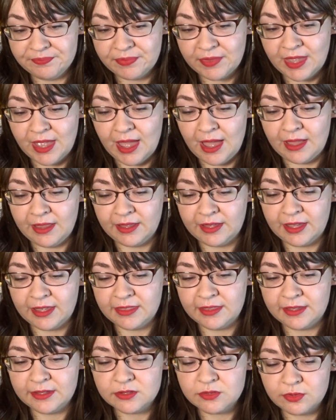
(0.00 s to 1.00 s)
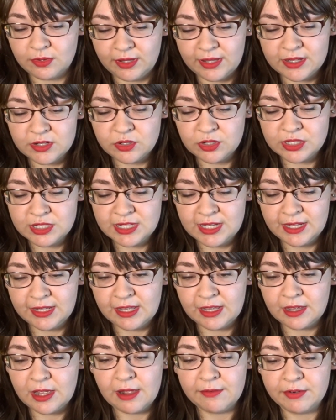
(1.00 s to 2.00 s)
yeah, like I think it's really
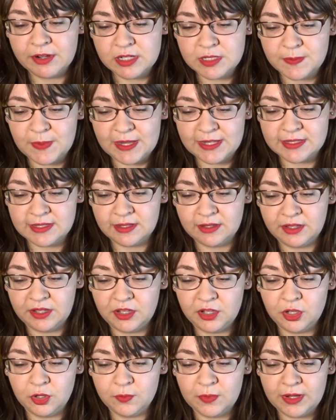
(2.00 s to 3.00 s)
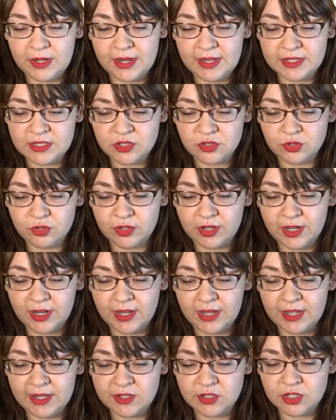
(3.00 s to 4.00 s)
interesting. It covers basically human
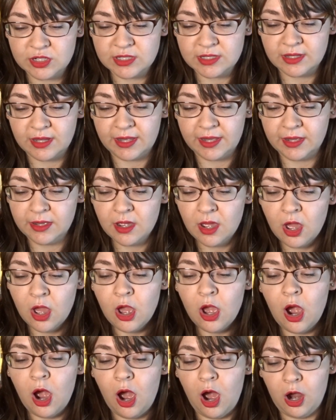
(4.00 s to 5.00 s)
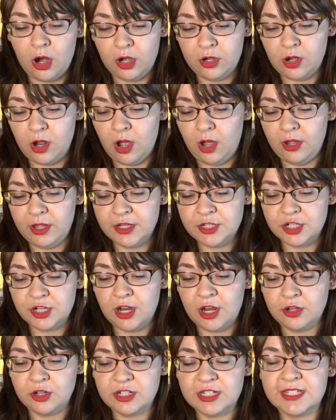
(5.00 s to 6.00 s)
history and just like our knowledge
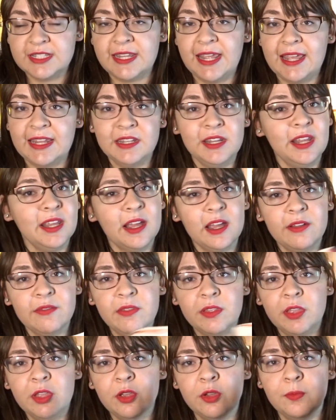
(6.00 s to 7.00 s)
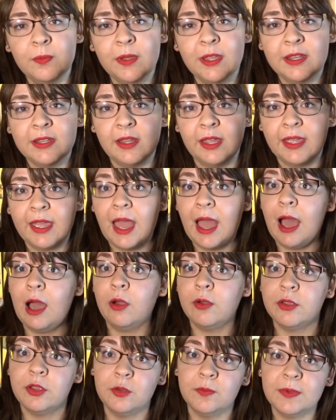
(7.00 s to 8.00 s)
and understanding of the human, like
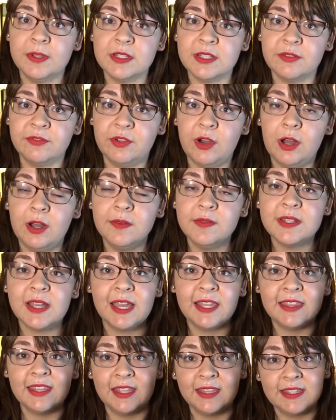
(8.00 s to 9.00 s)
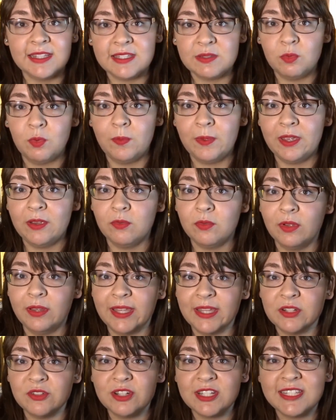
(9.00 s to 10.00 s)
how humans evolved. I think this will be
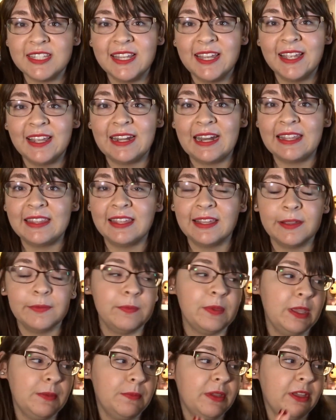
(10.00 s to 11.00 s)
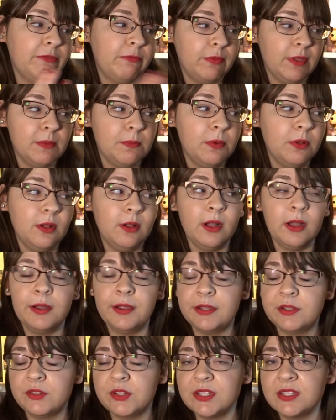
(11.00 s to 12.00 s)
really interesting, and I think if people are
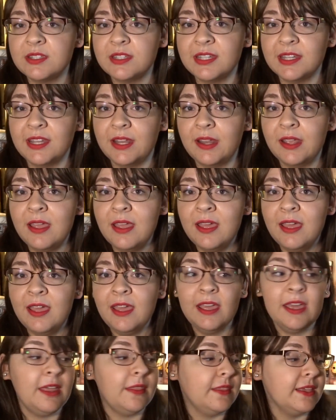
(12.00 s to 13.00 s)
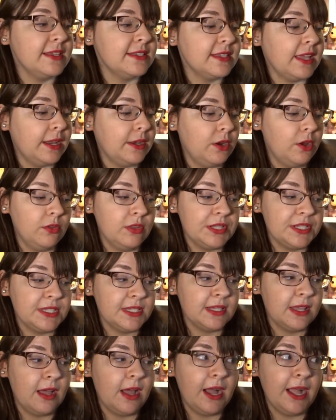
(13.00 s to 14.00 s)
interested in this, I know this
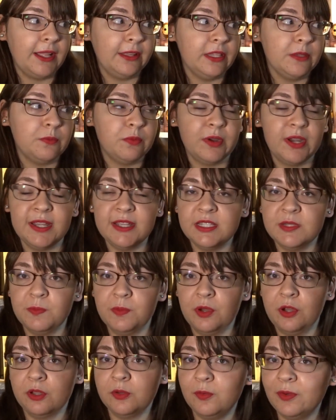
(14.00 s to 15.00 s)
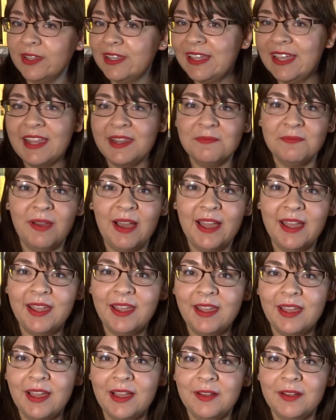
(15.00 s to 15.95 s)
is a highly praised book within my